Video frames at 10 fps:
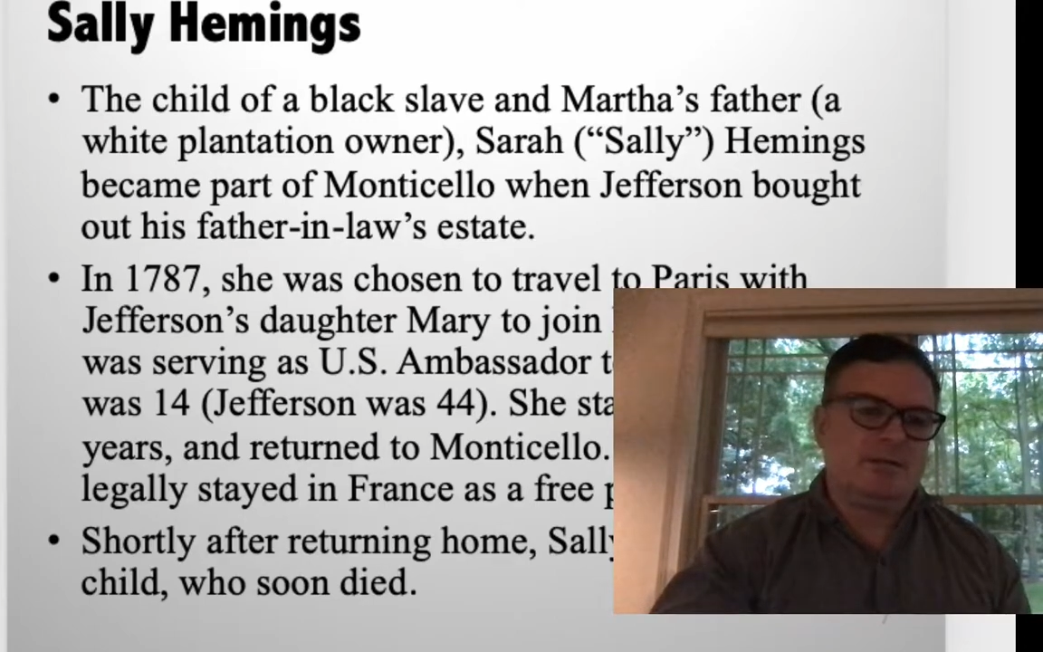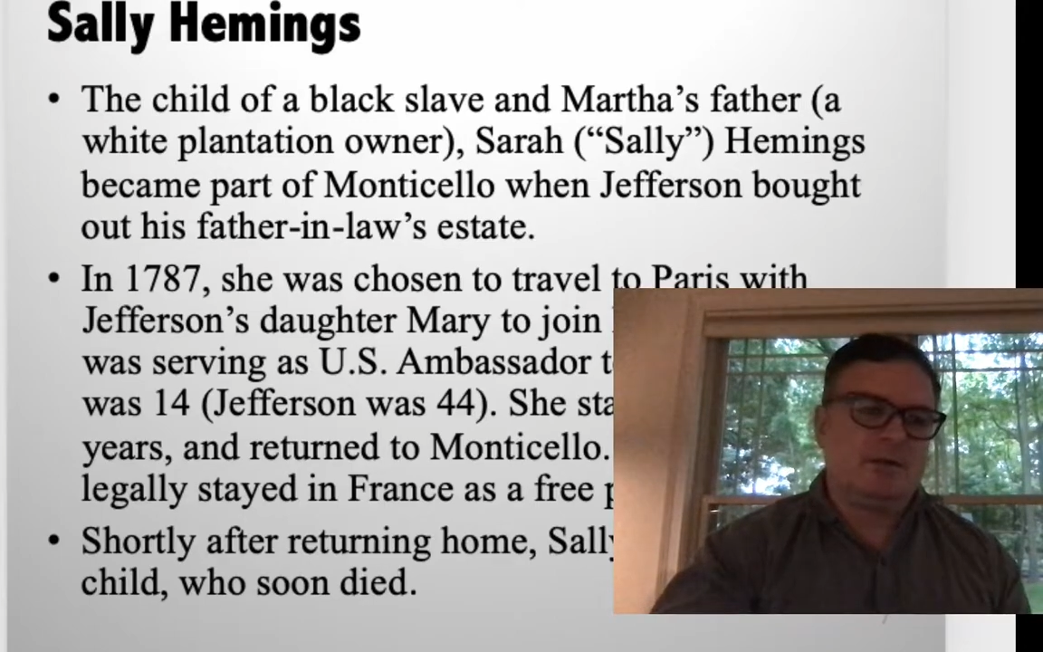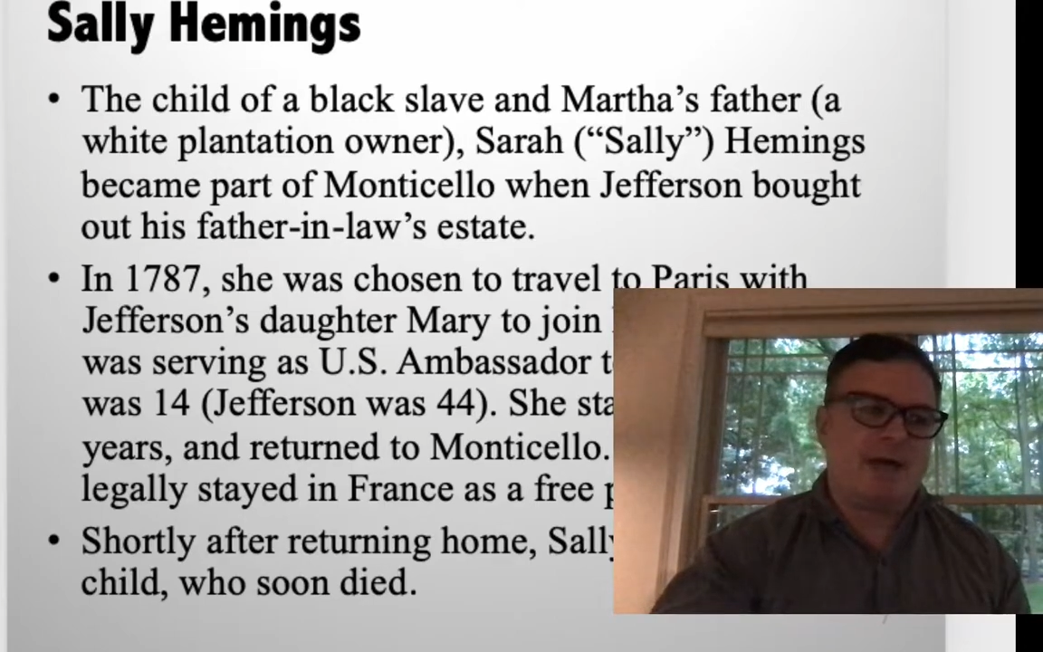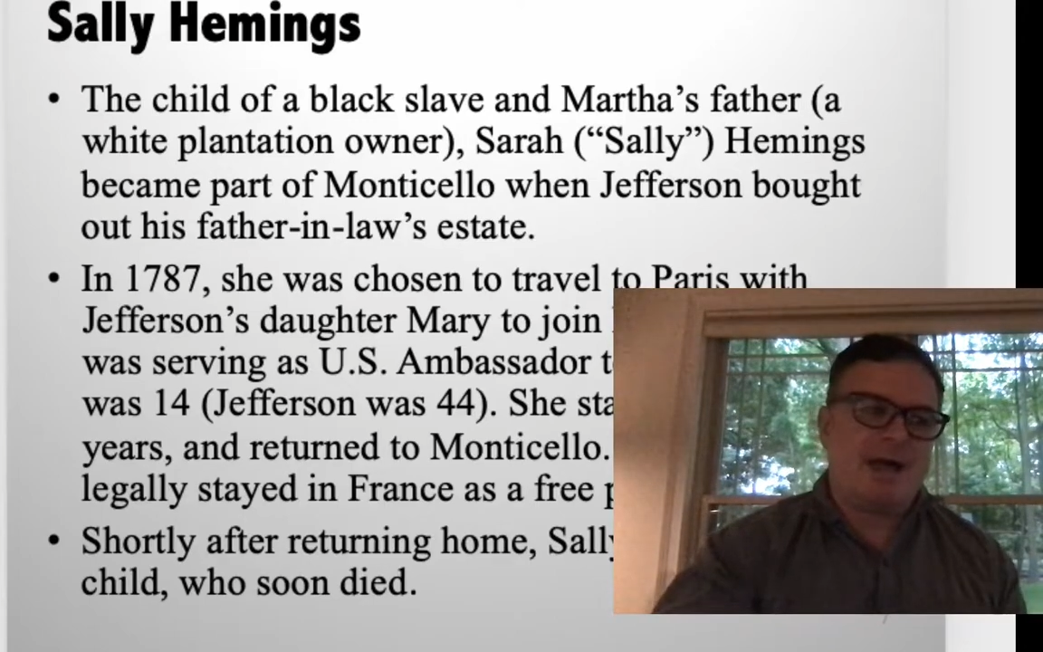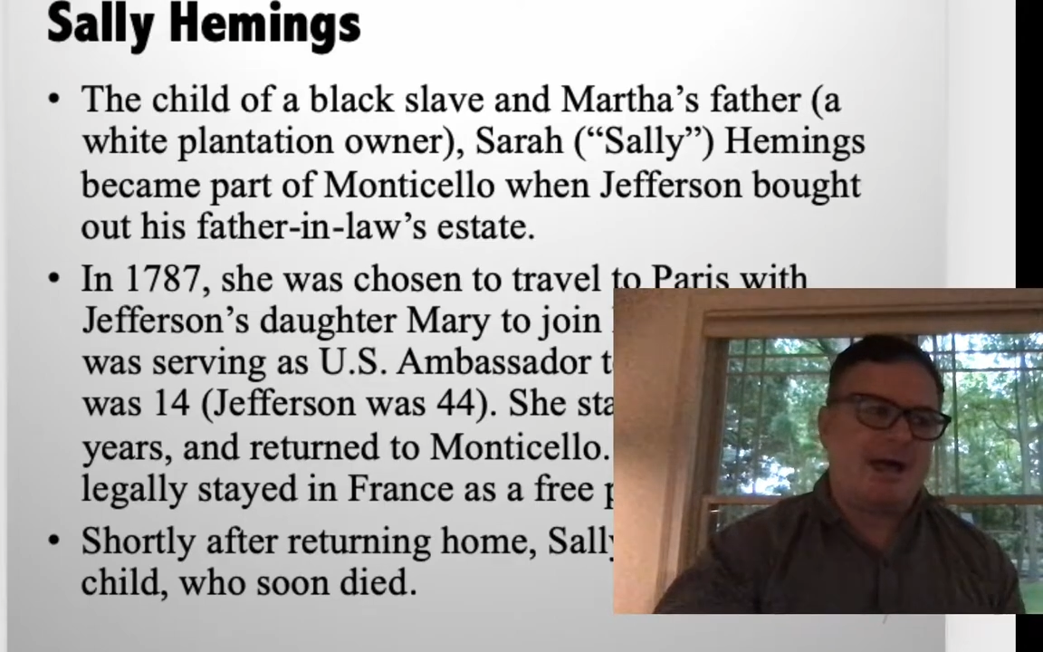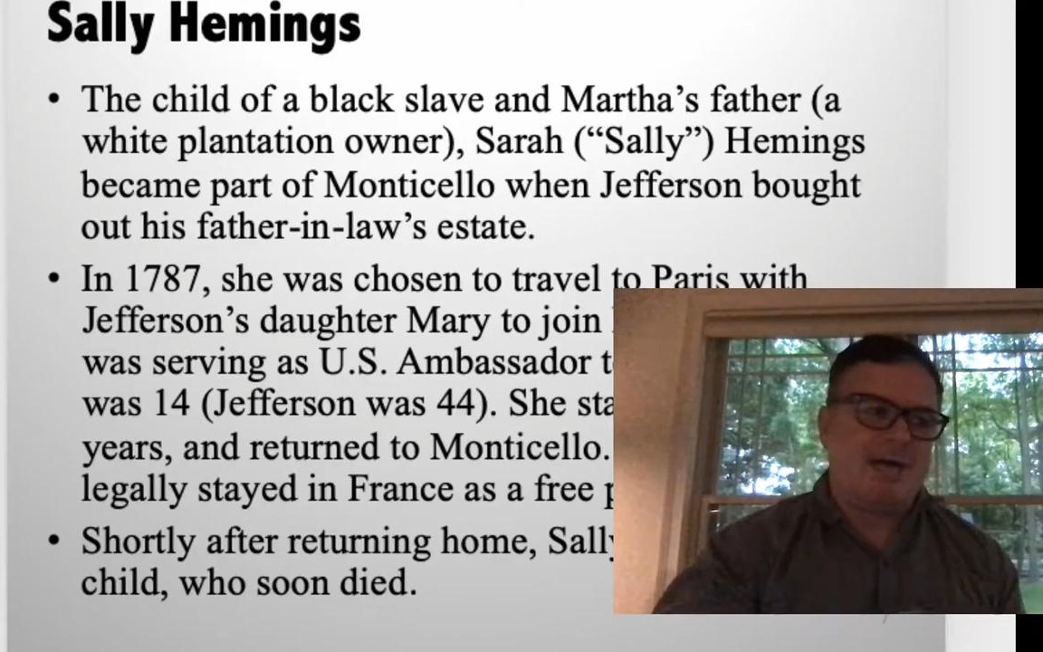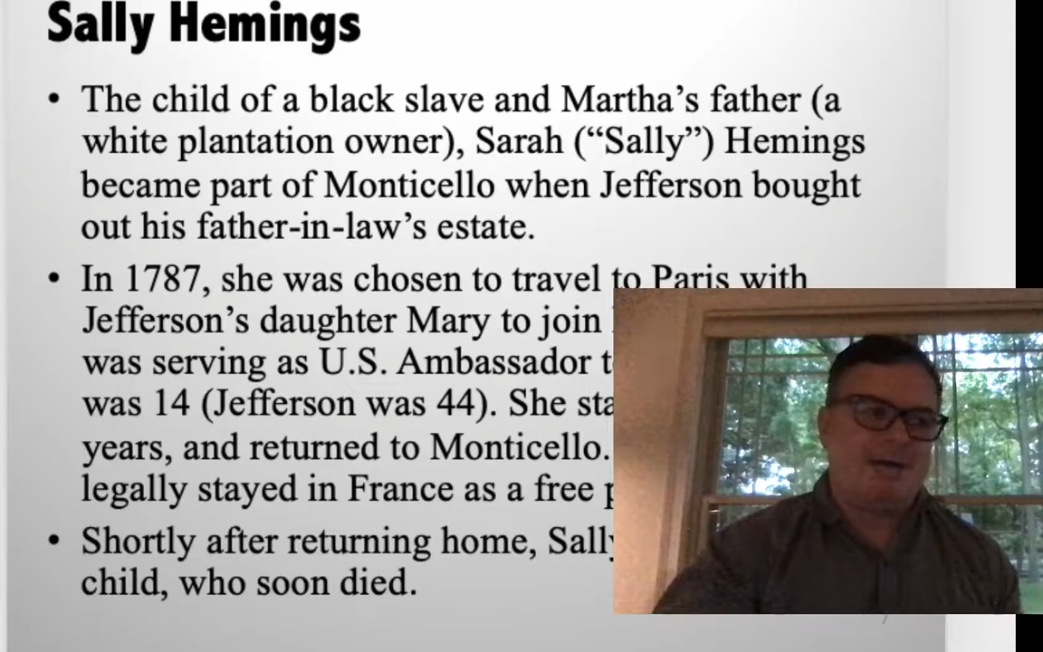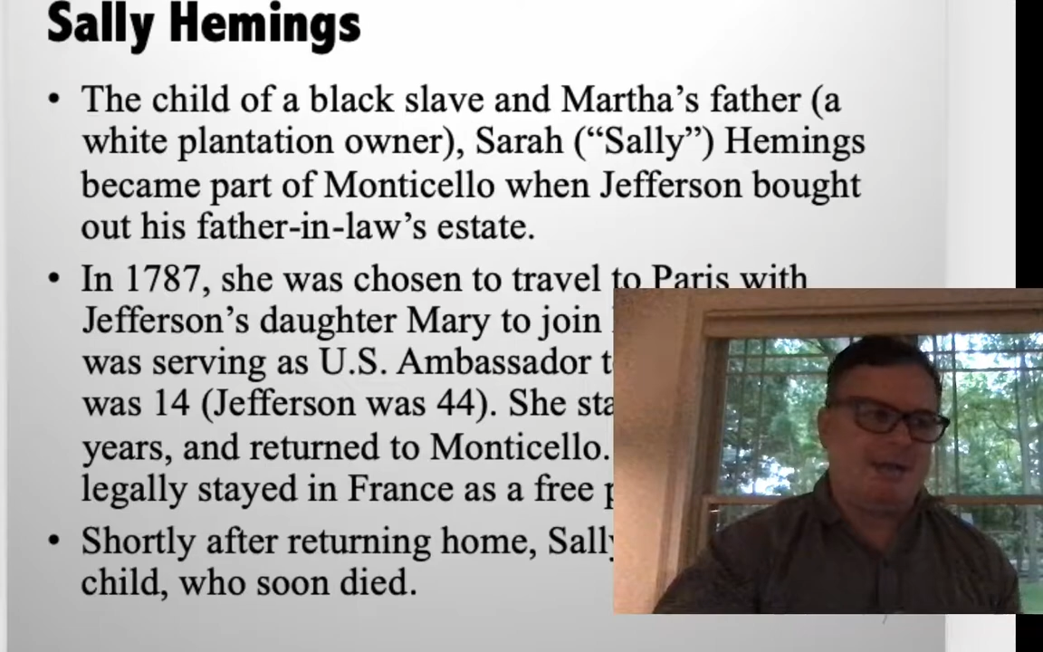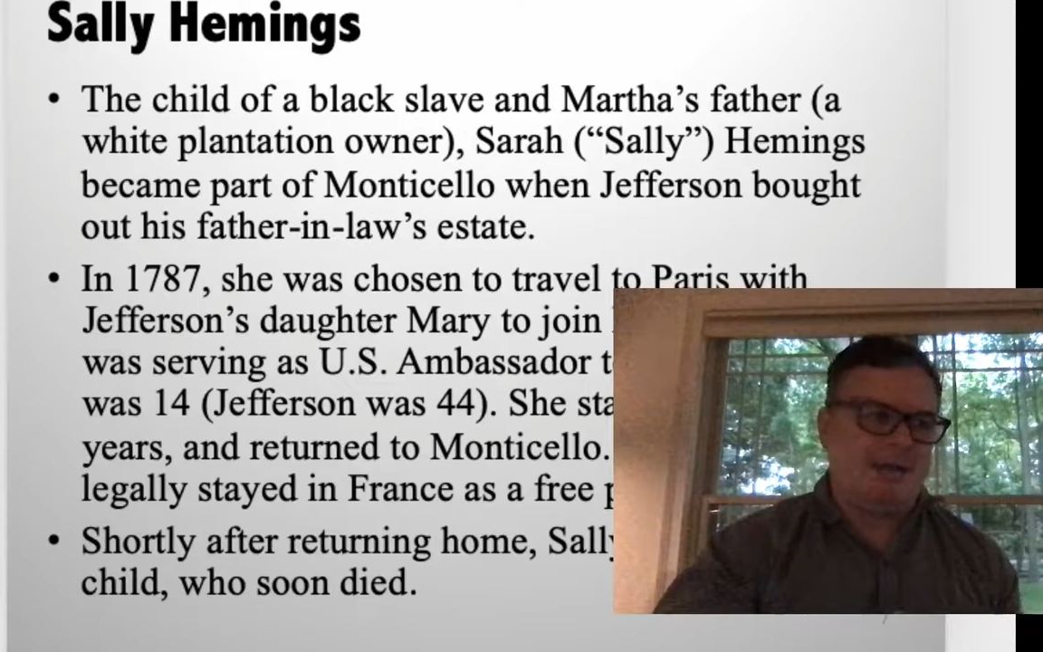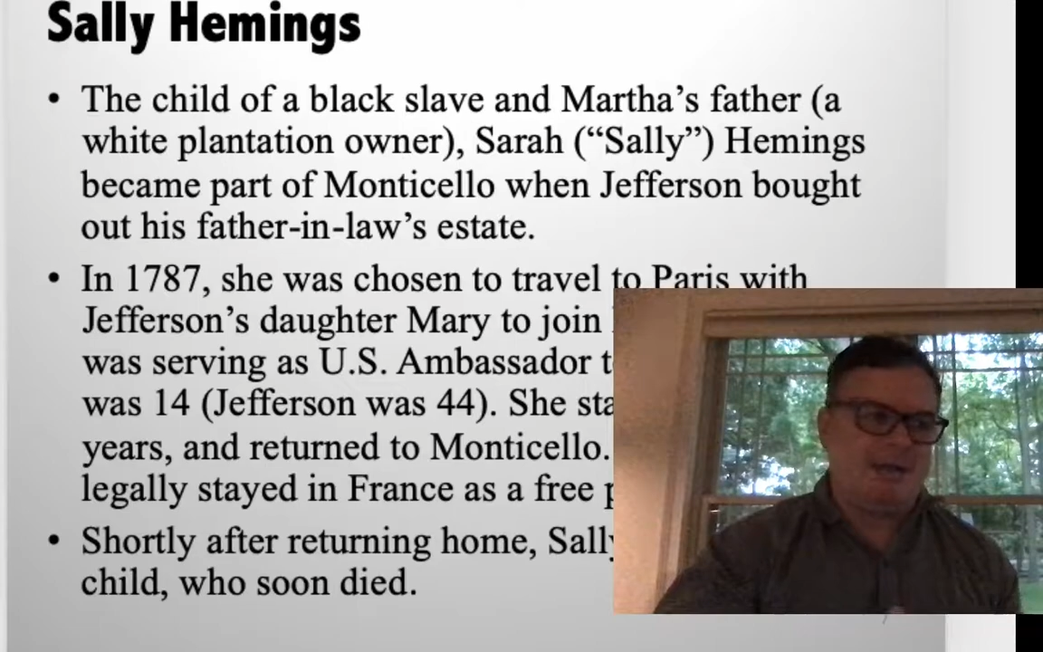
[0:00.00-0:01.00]
girl
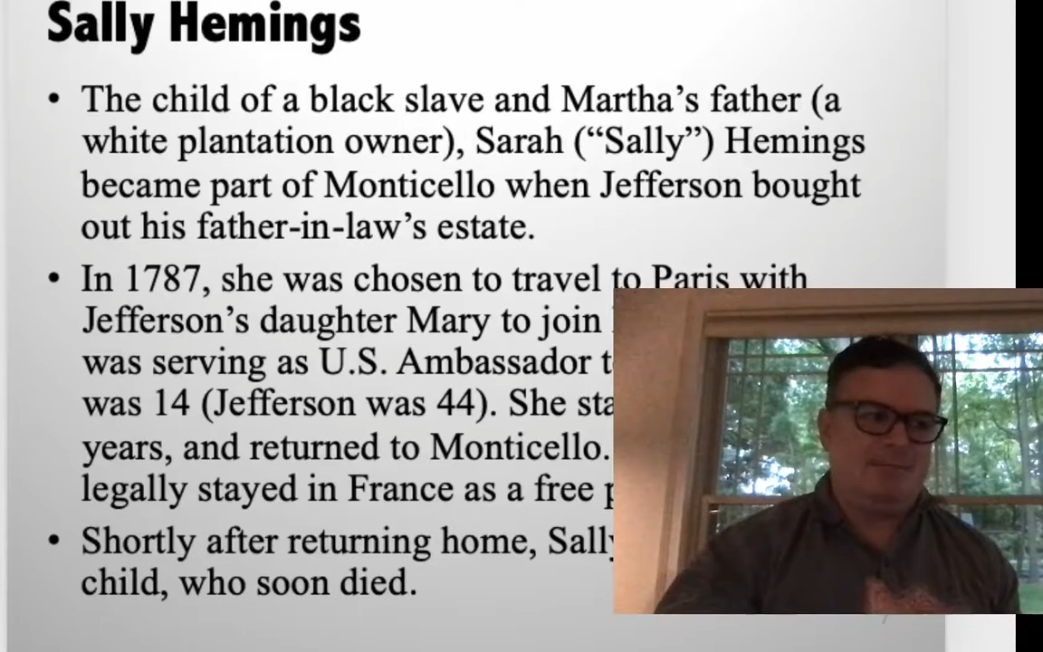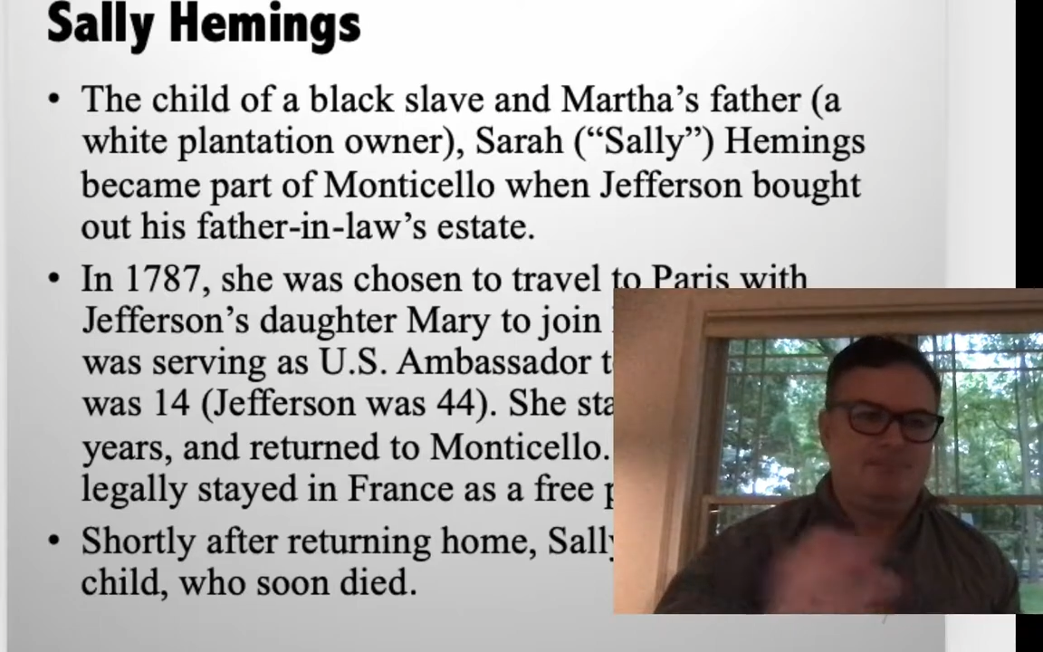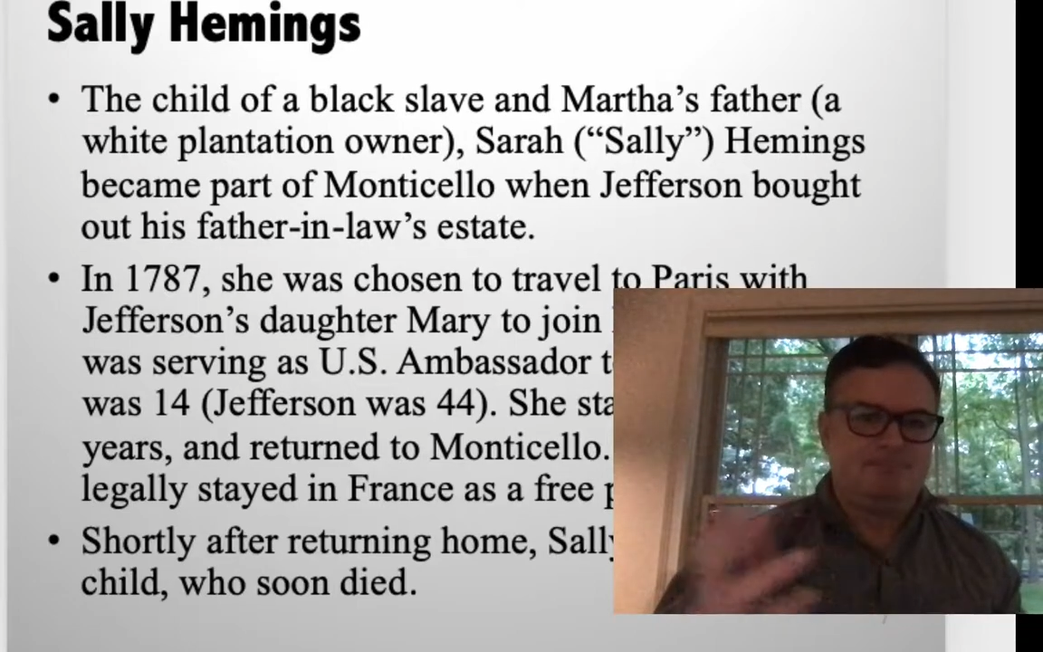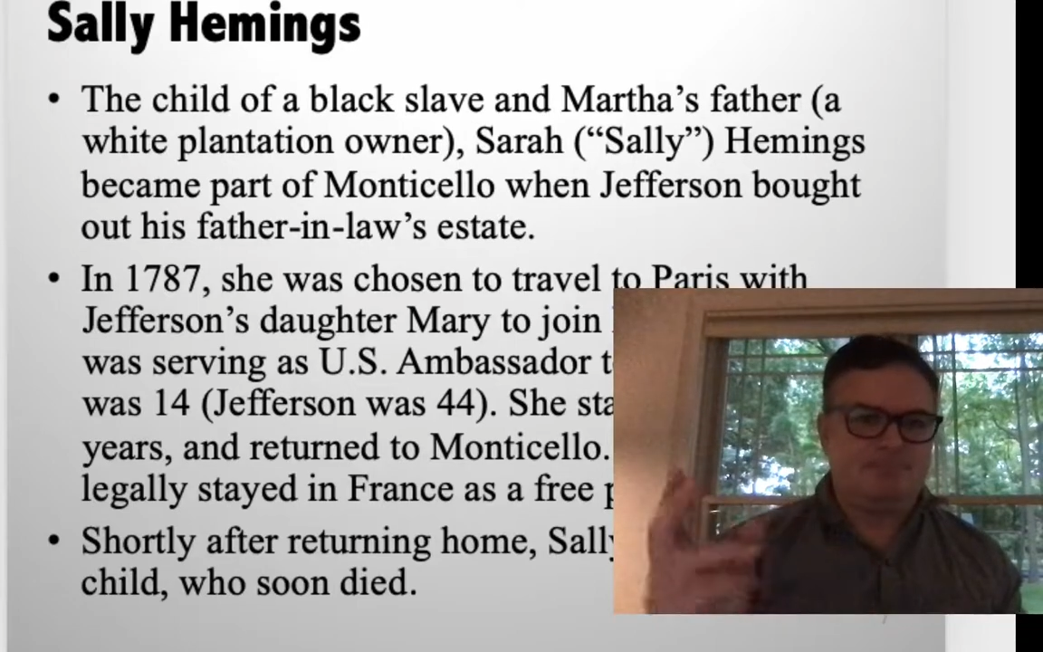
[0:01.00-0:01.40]
had a